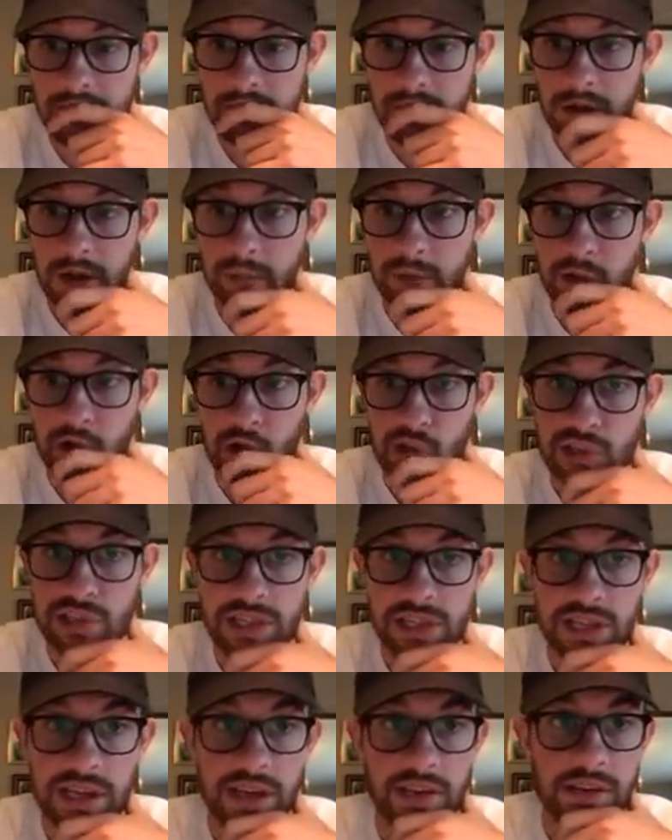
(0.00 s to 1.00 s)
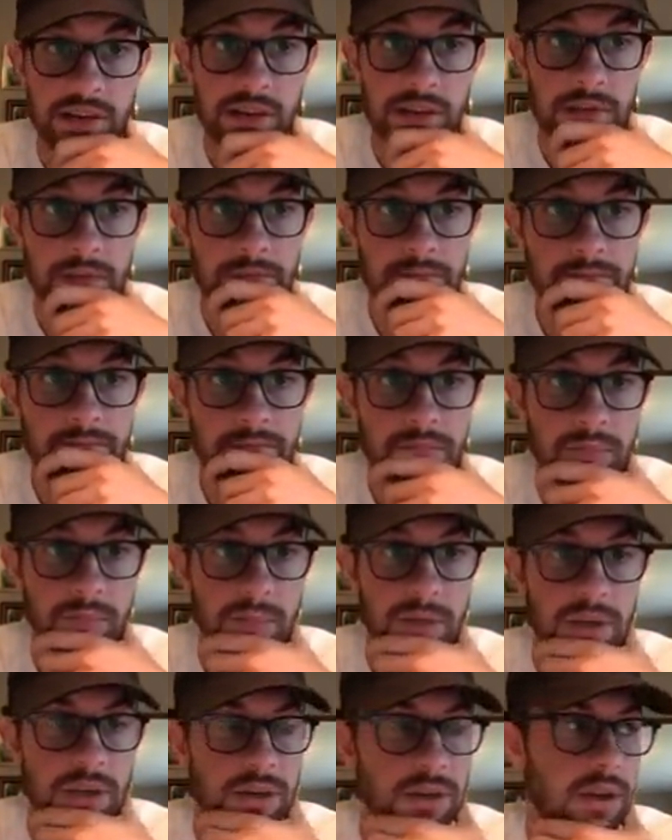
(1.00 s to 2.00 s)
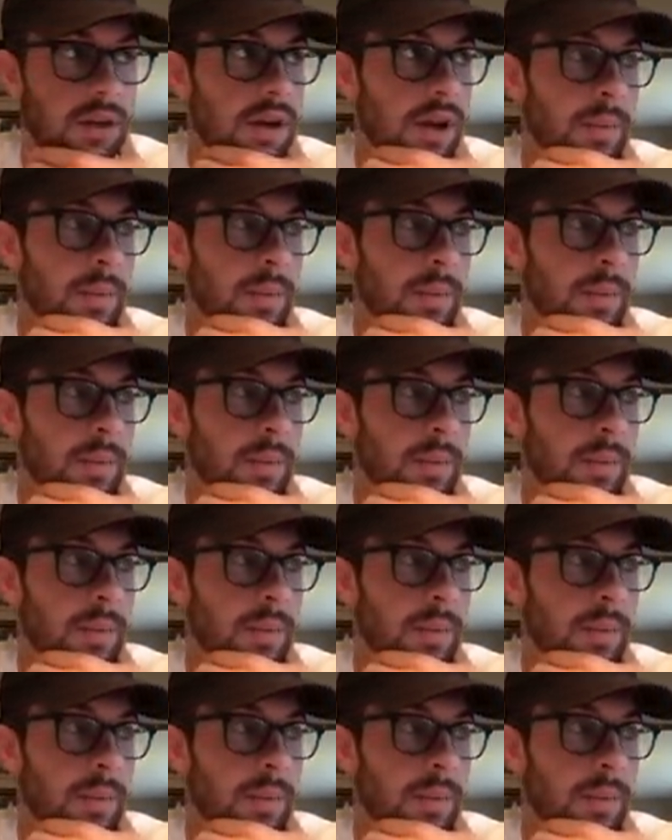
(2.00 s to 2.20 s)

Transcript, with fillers: probably altogether because, I